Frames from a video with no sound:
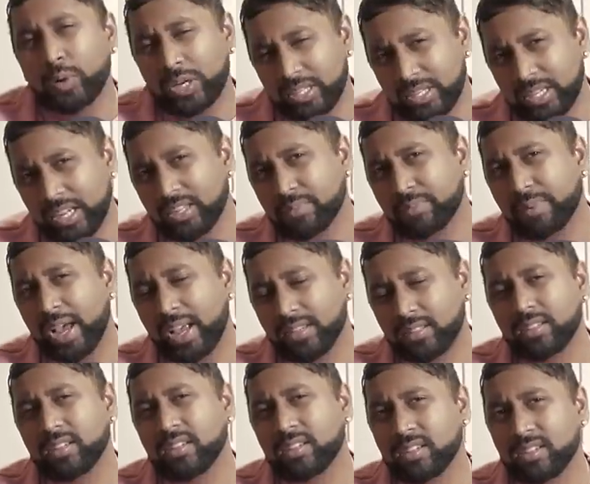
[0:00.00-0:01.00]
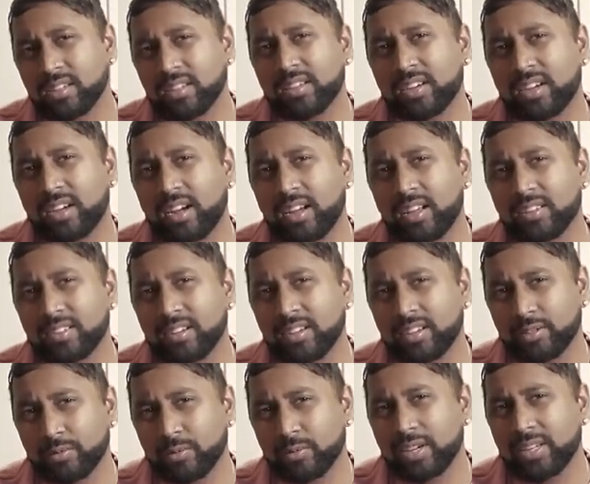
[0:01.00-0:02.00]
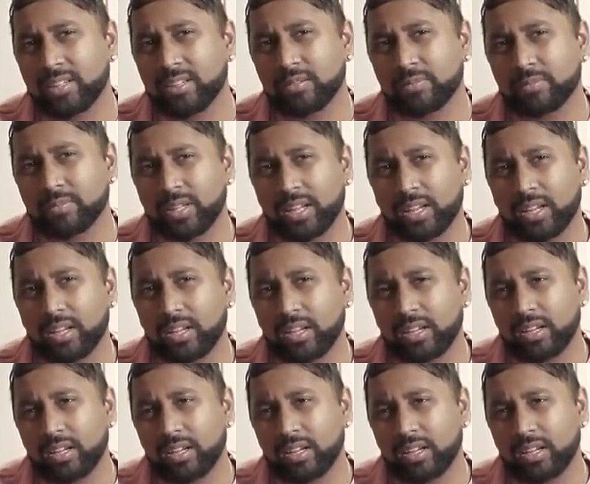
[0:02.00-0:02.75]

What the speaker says: he takes passengers in the car, is it a threesome? Like,